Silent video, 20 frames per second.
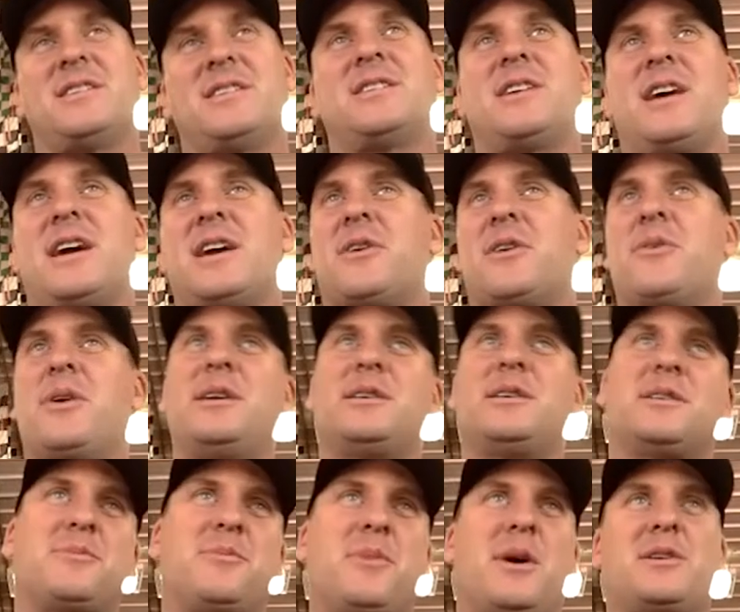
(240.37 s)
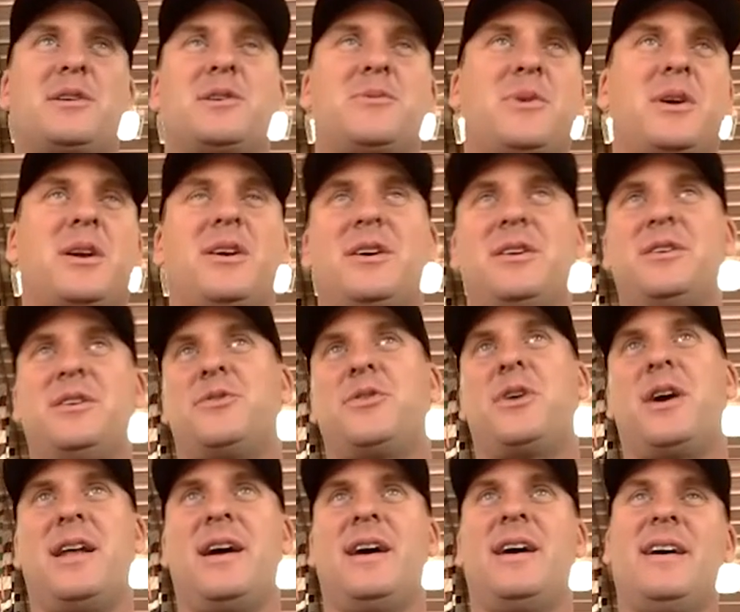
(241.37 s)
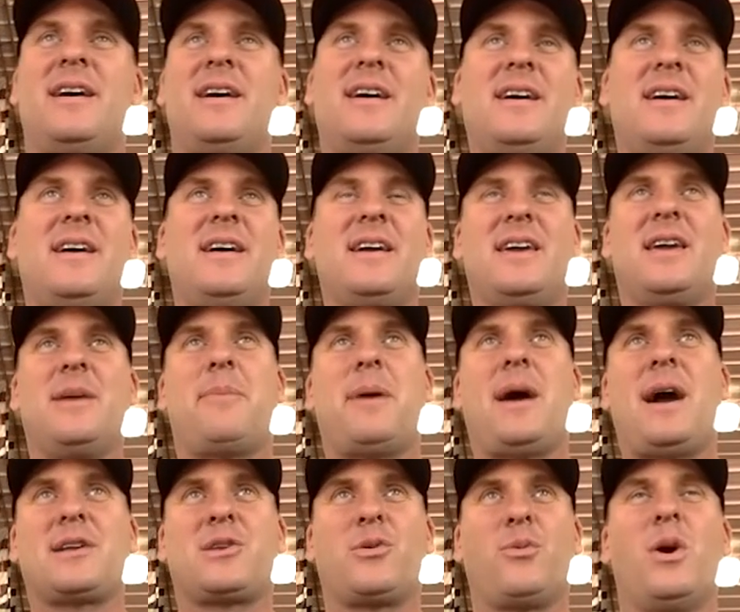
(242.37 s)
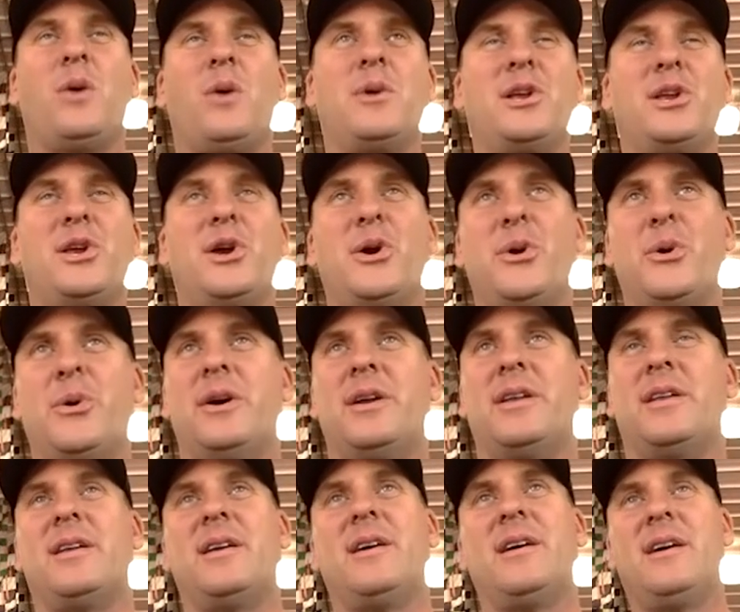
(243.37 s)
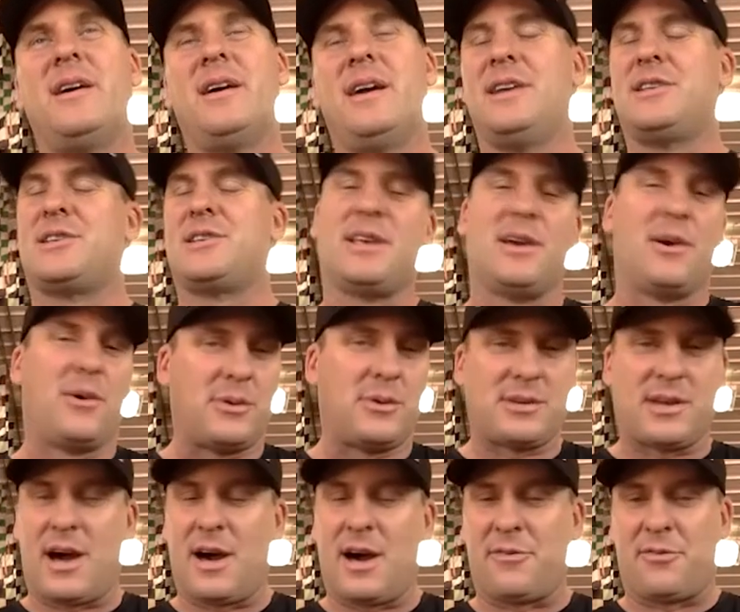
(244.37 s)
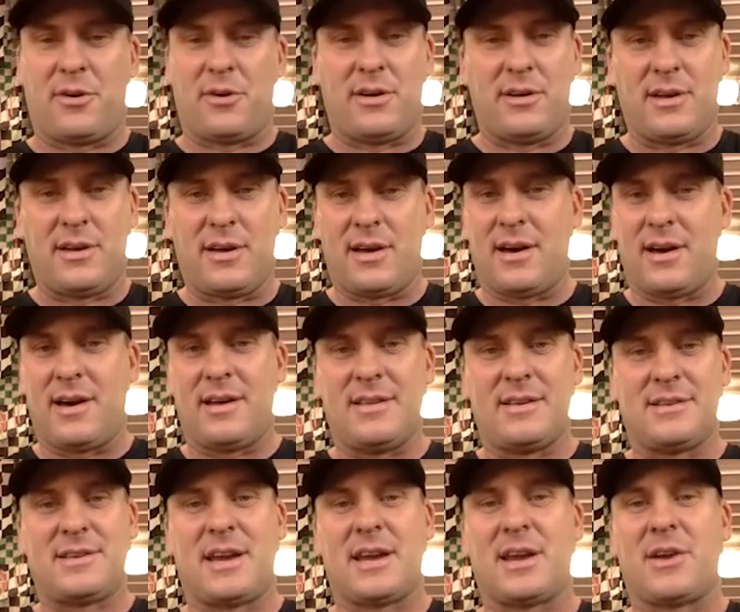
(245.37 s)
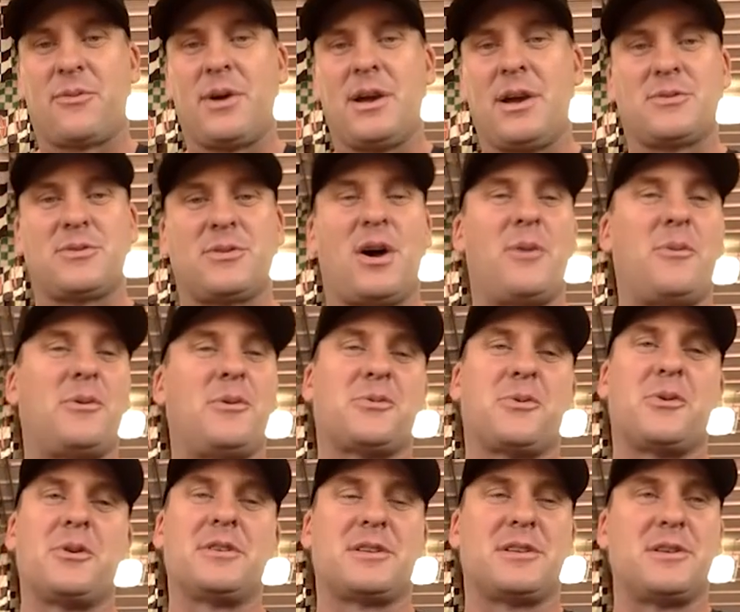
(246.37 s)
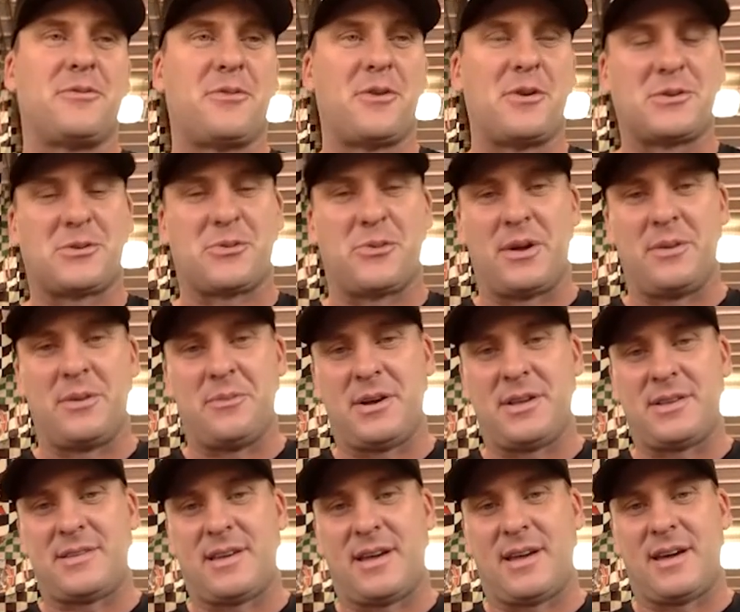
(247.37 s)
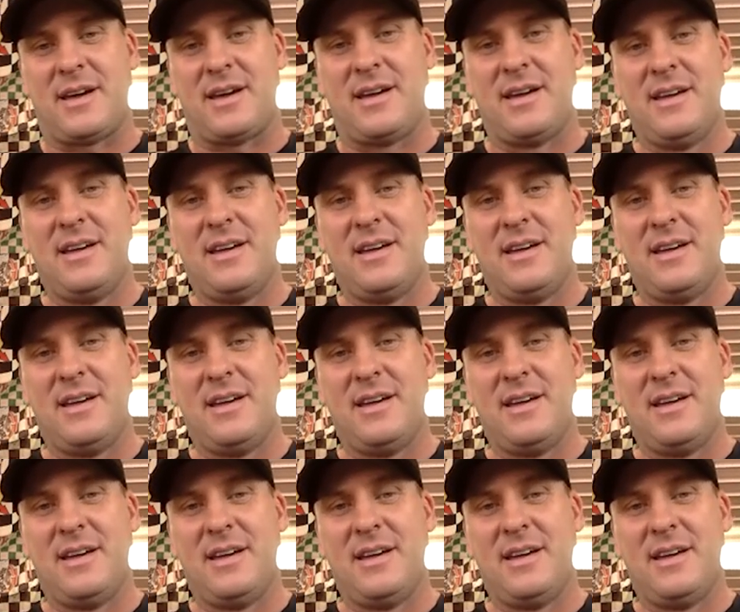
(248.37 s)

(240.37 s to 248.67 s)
and the second race as much as we could to try to get back to what we knew, and it still was awful. Uh, the second race was almost worse than the first one, but uh,